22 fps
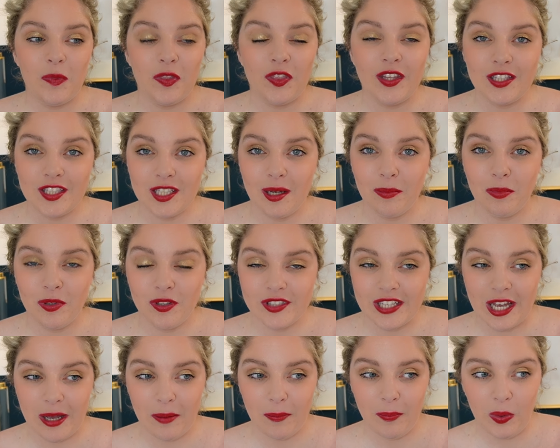that doubles
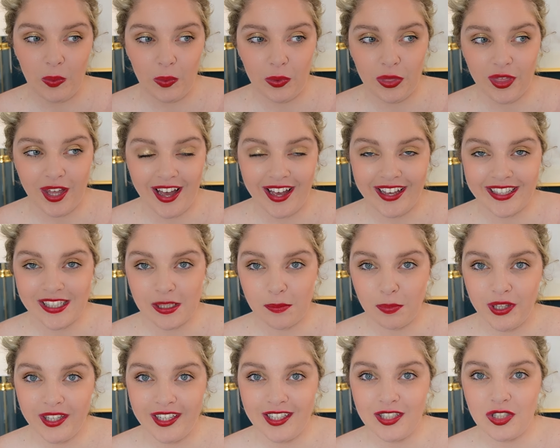up both as a
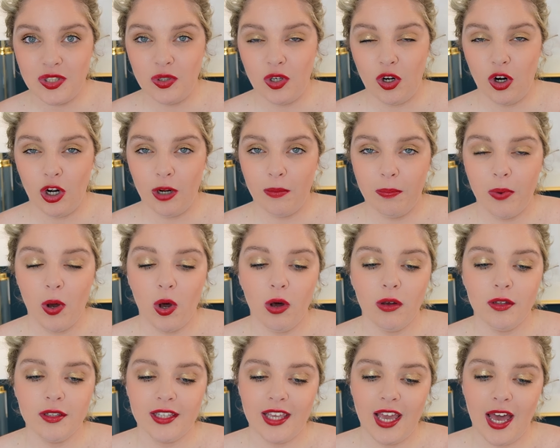place to record
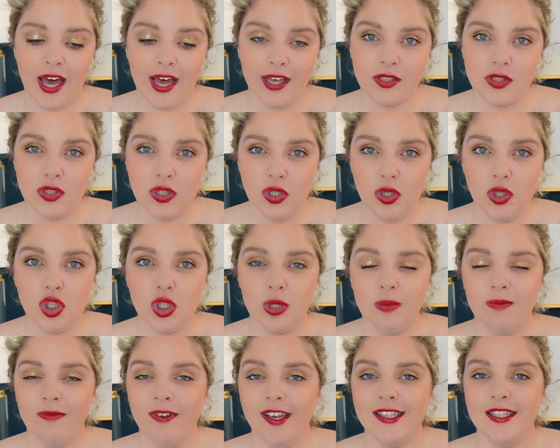podcasts,
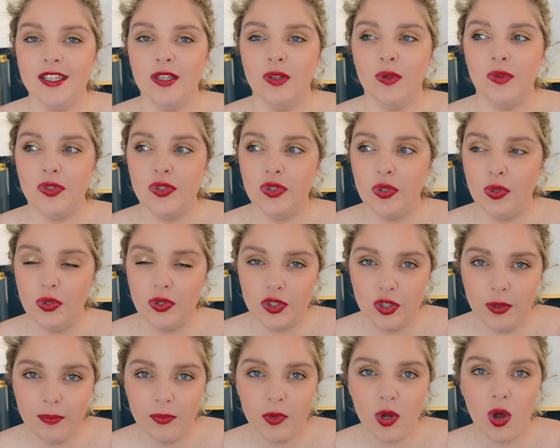YouTube videos, do
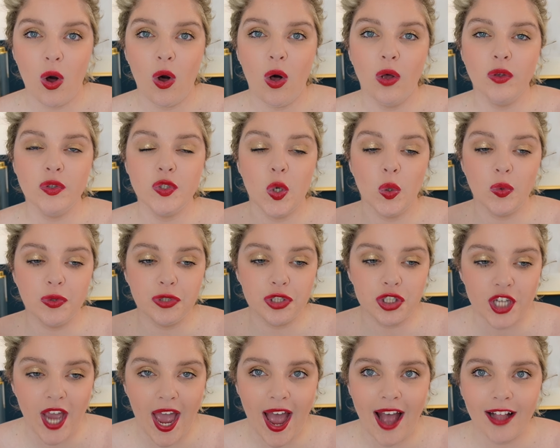Zoom calls,
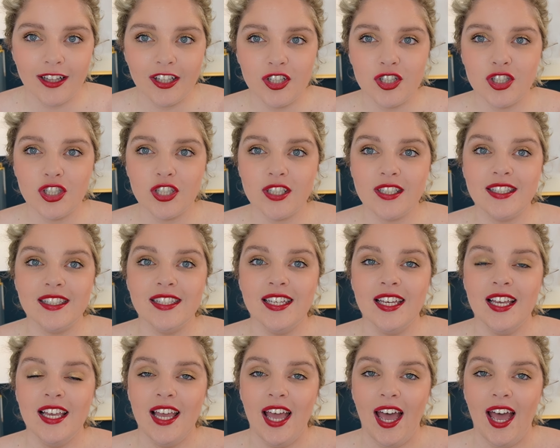host challenges,